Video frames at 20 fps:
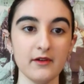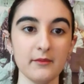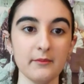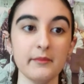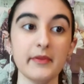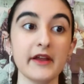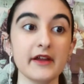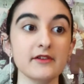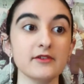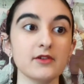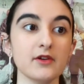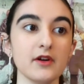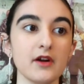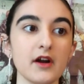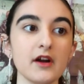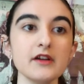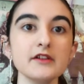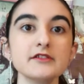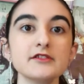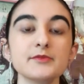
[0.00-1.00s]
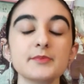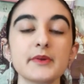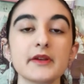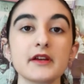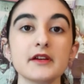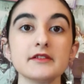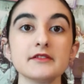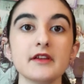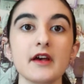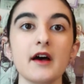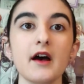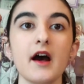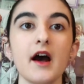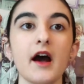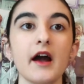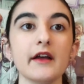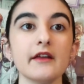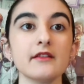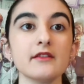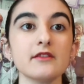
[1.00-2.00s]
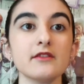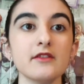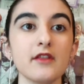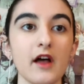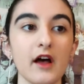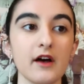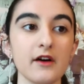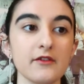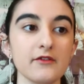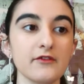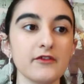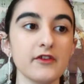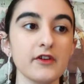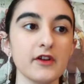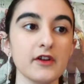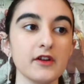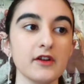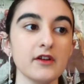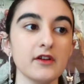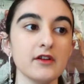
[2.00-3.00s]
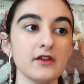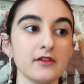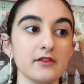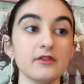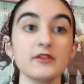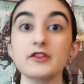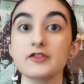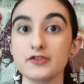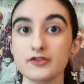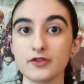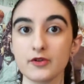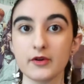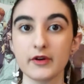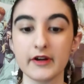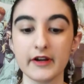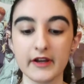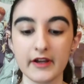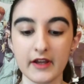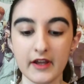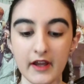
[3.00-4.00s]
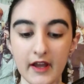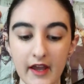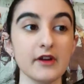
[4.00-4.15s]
Pandora Hearts because I love the story.